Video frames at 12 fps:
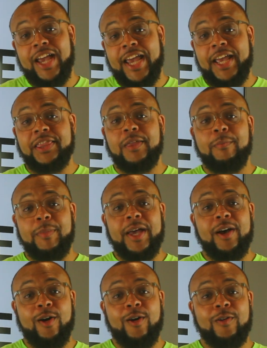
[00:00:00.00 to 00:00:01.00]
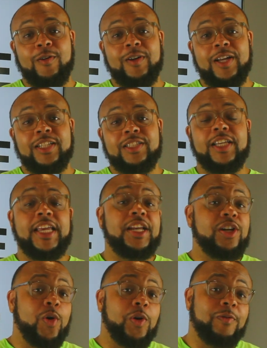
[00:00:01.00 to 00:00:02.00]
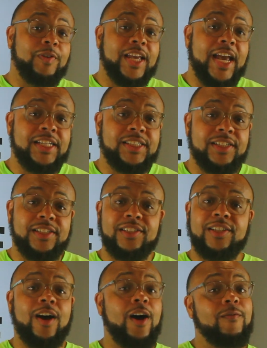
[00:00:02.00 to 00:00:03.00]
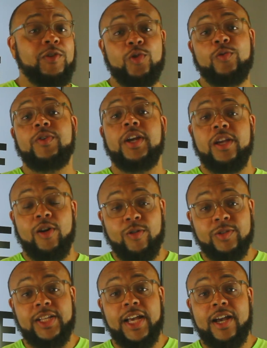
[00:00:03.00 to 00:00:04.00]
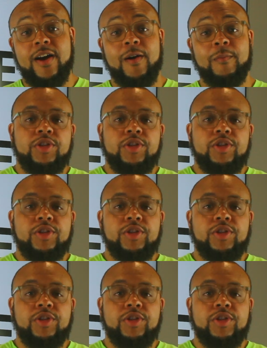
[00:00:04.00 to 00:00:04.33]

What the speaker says: Hit the bell to get notifications of new videos that come.